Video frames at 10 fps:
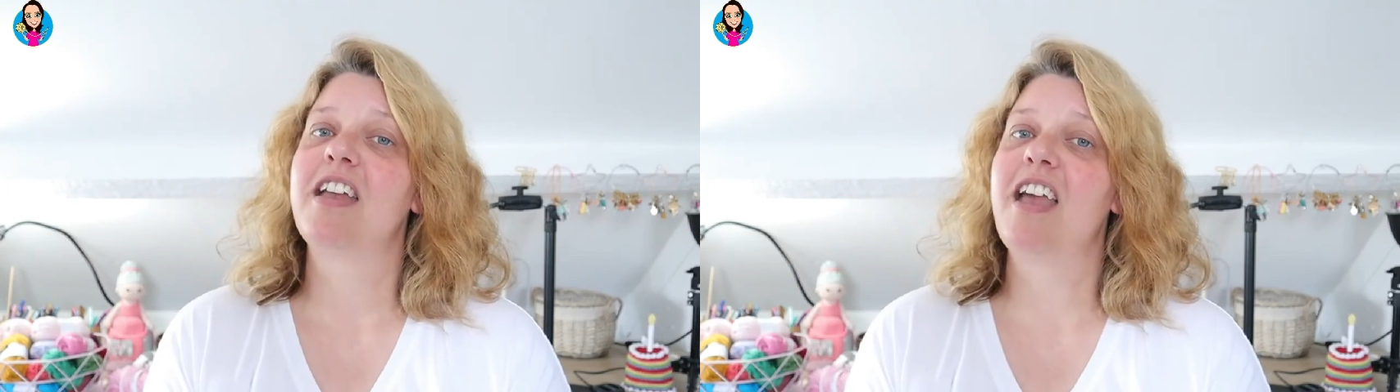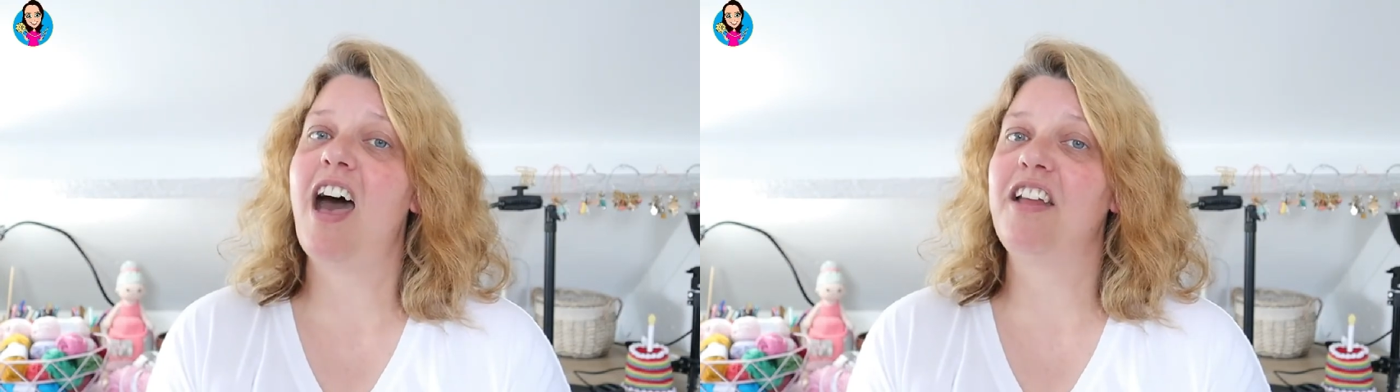
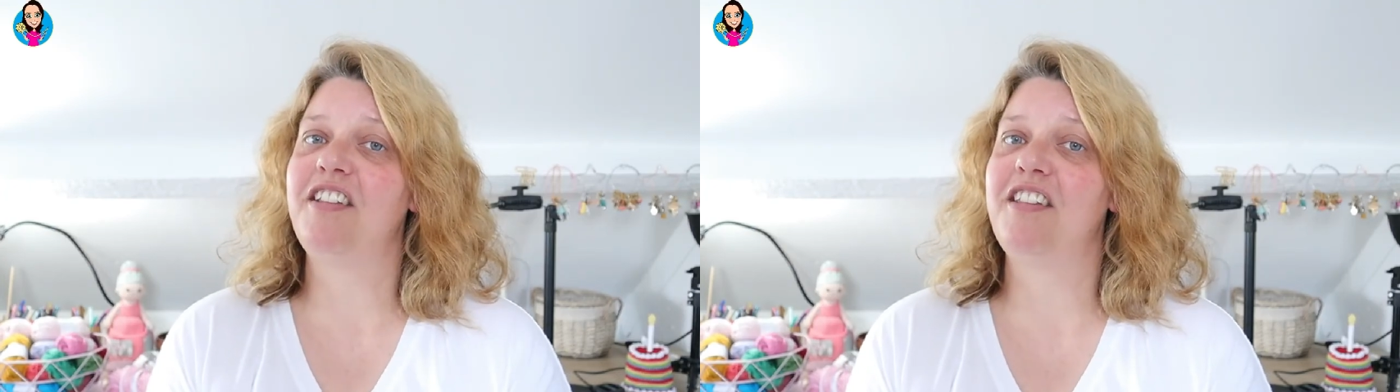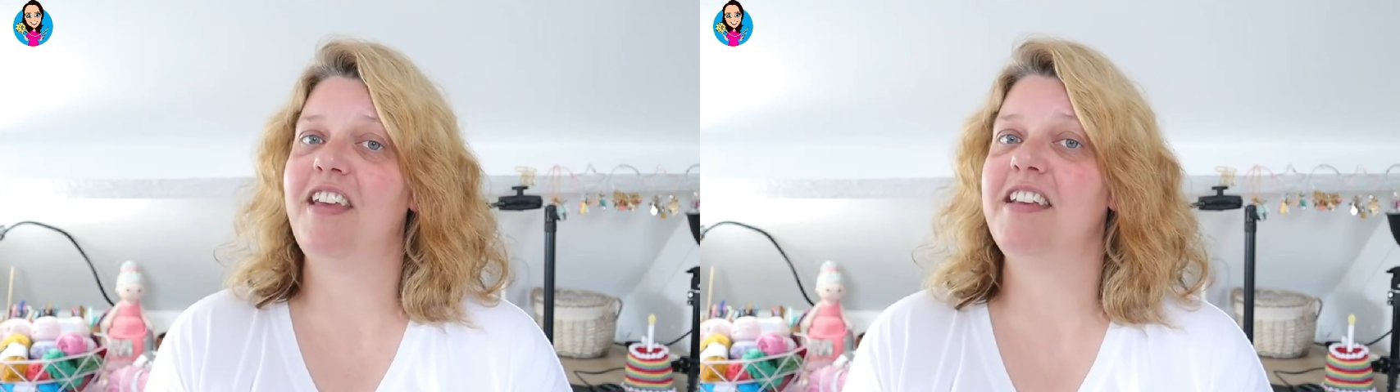
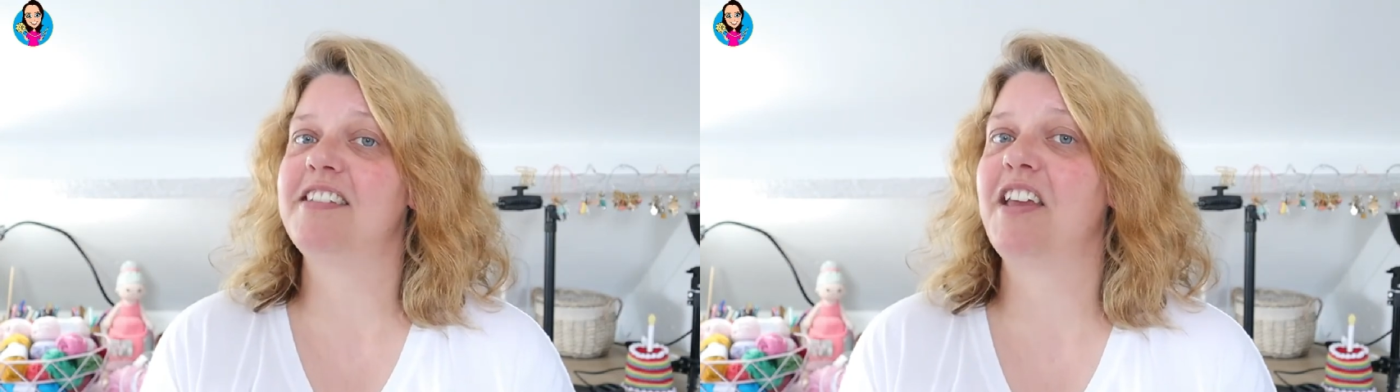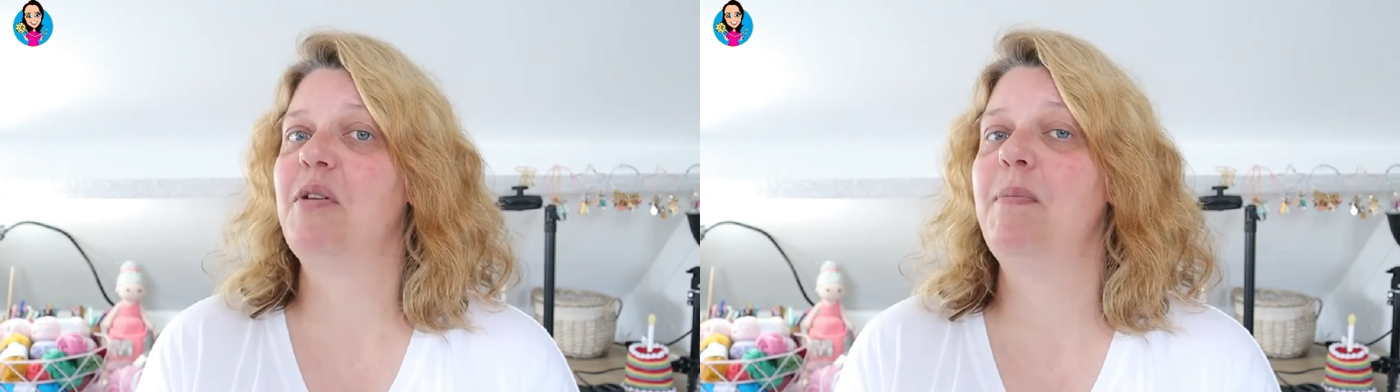garden
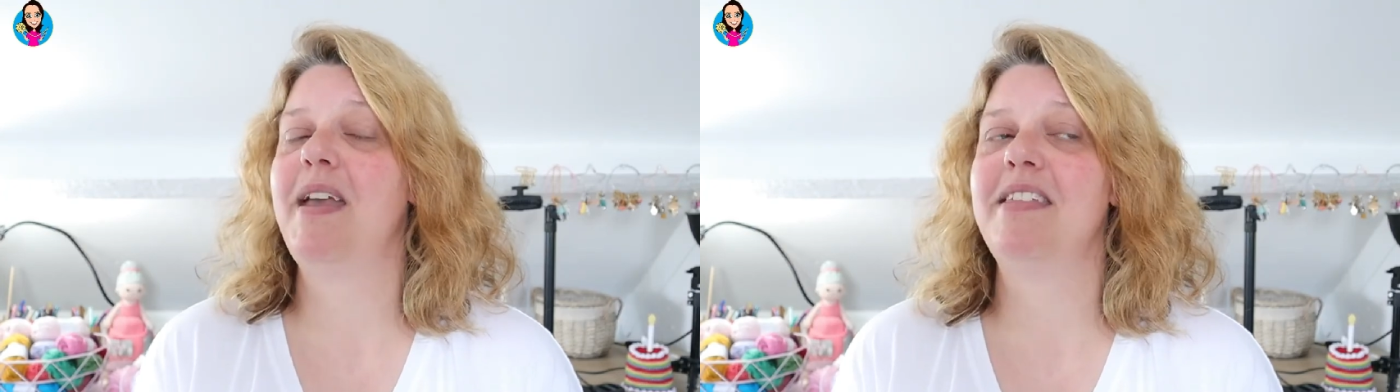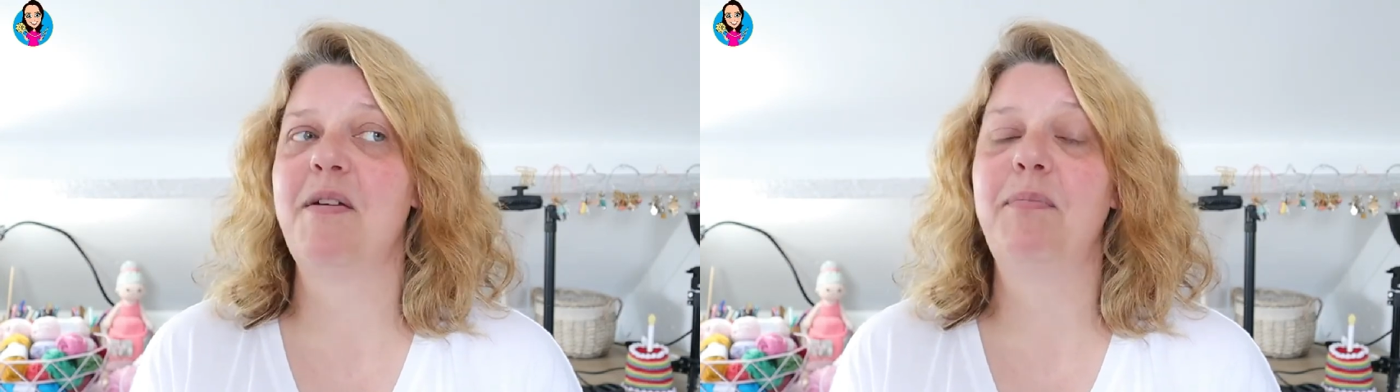things I could
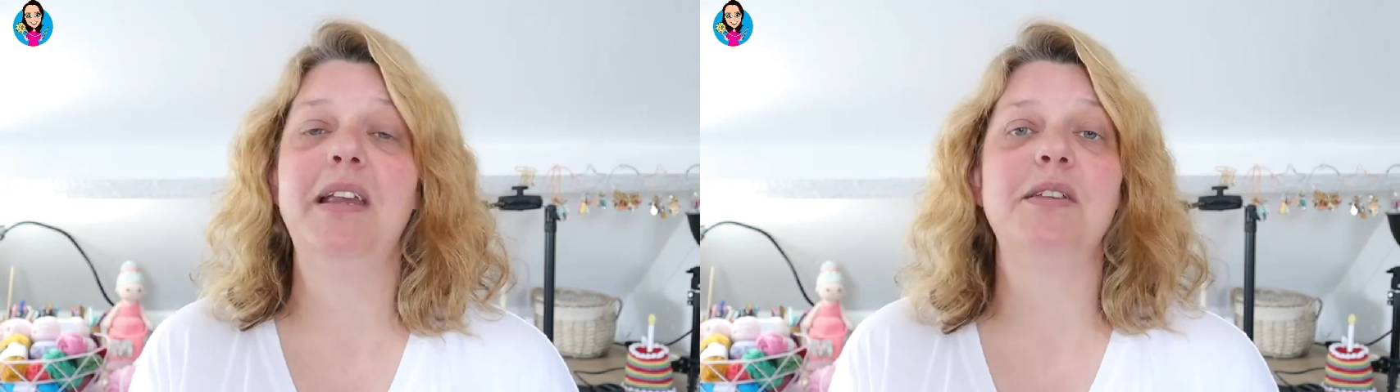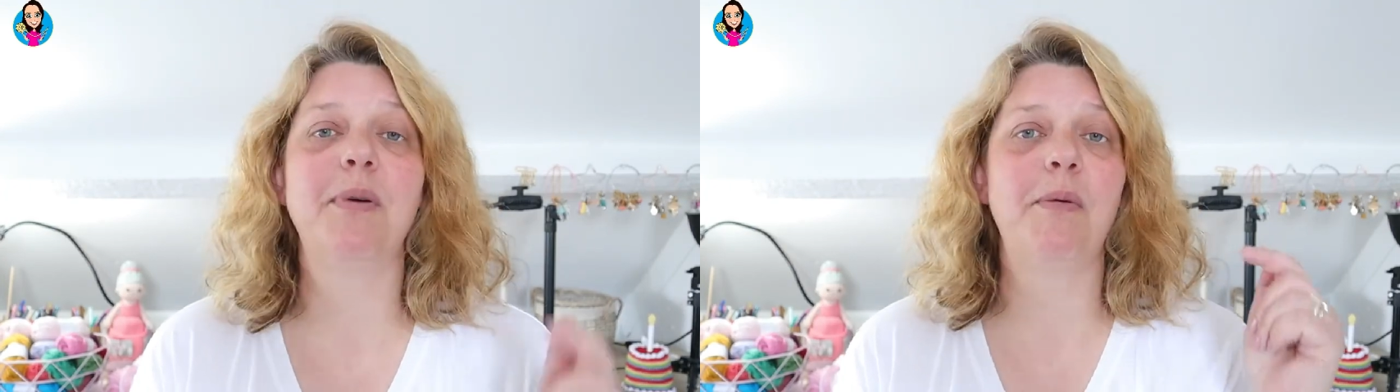make, then
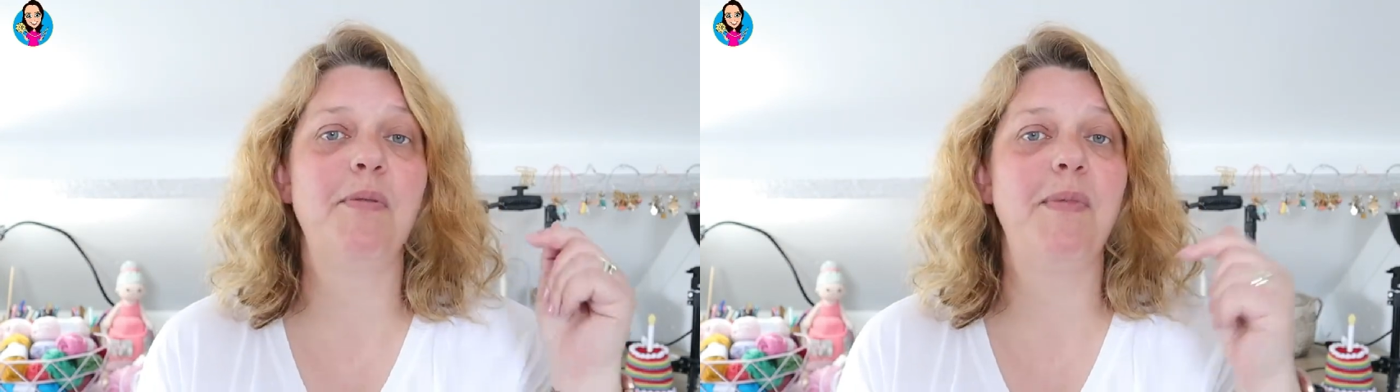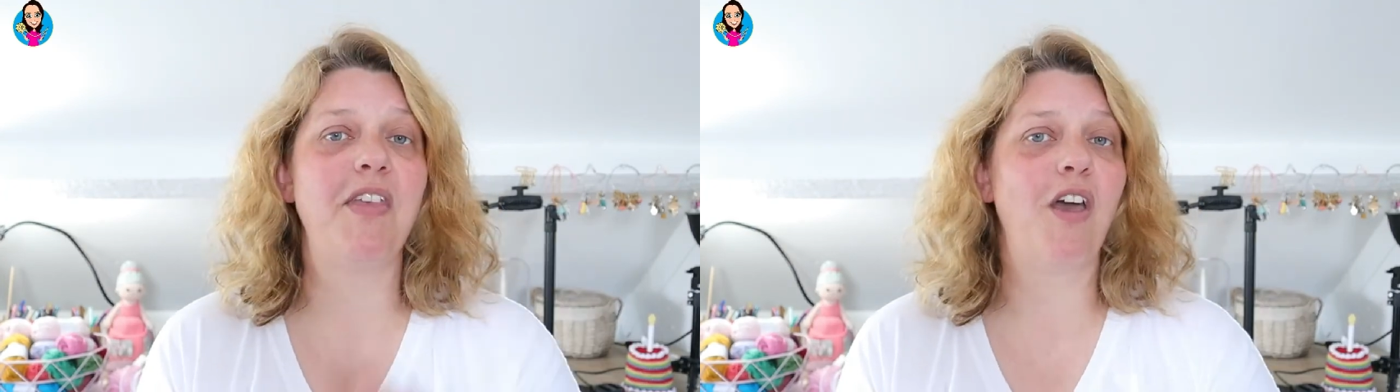please pop
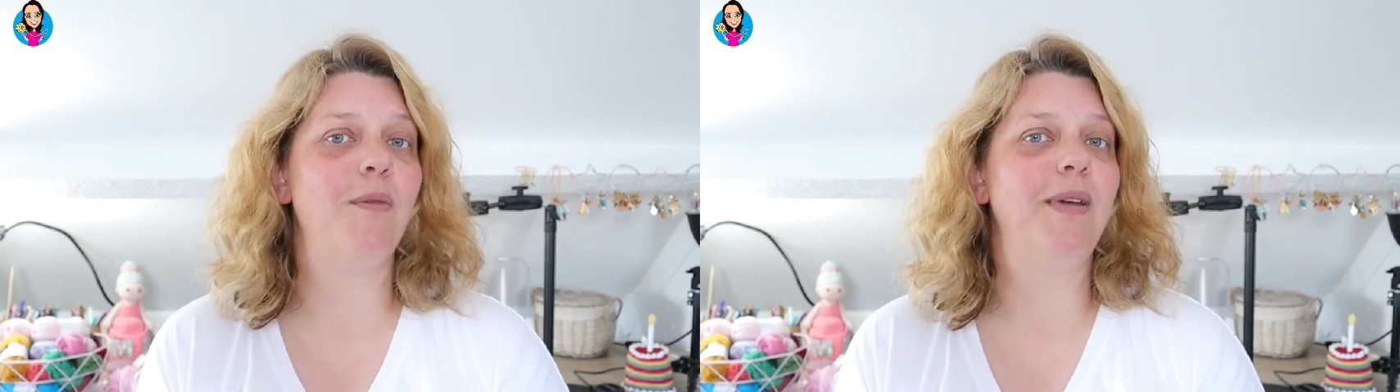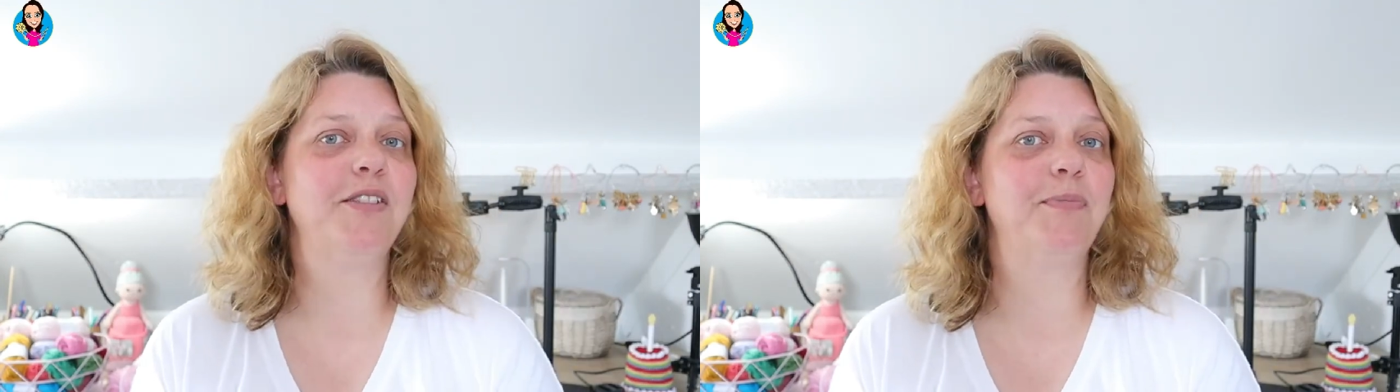them in the
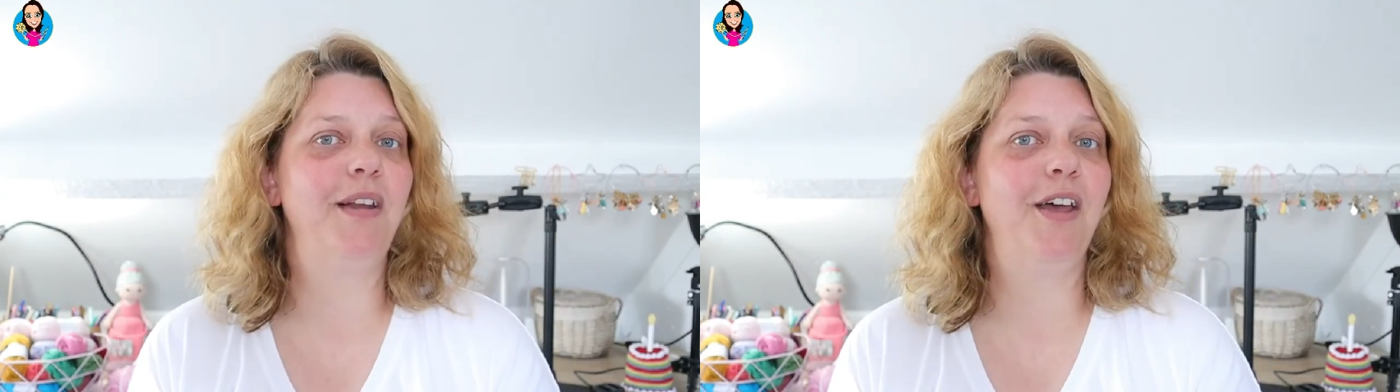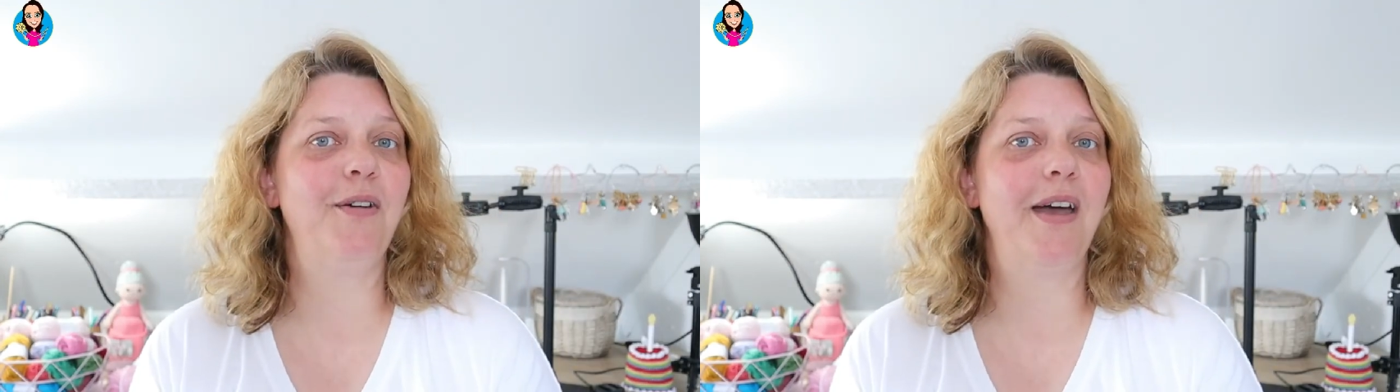comments
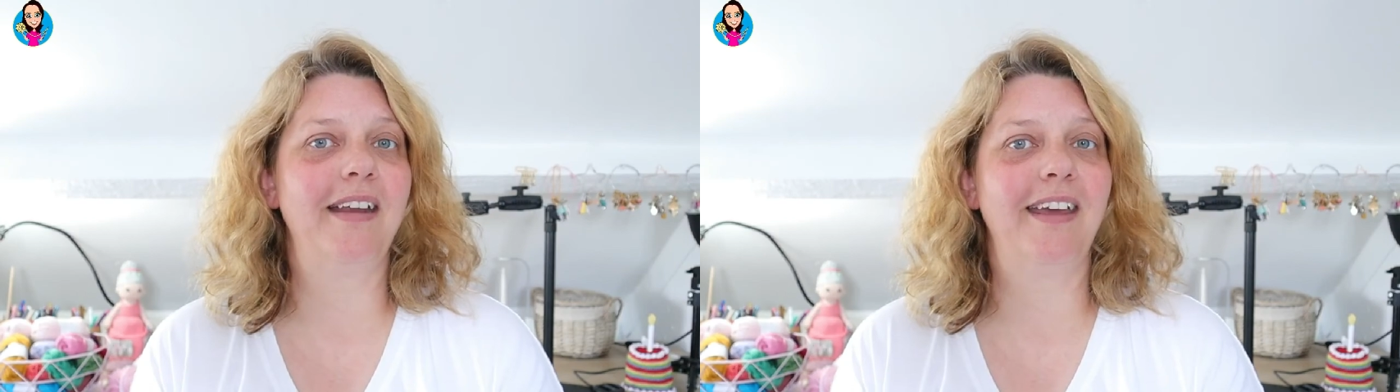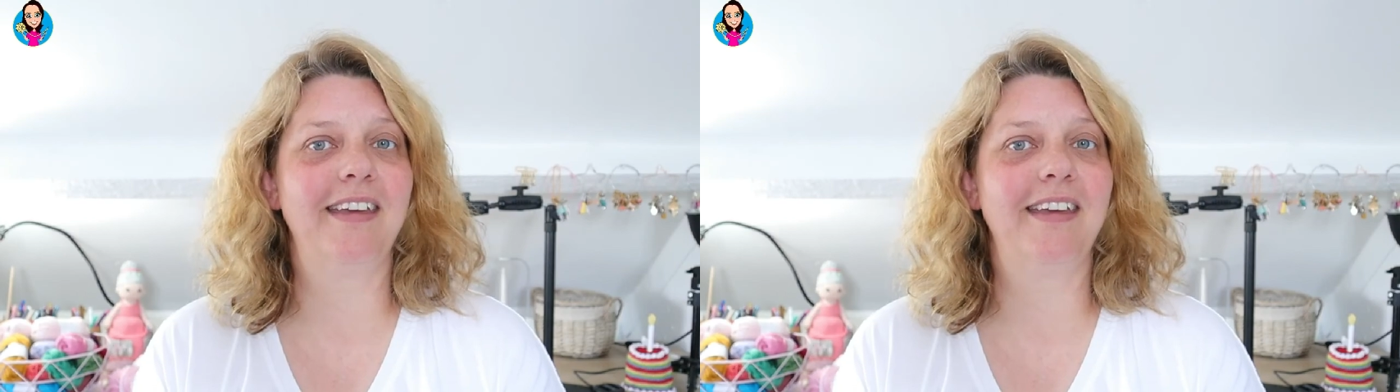below and I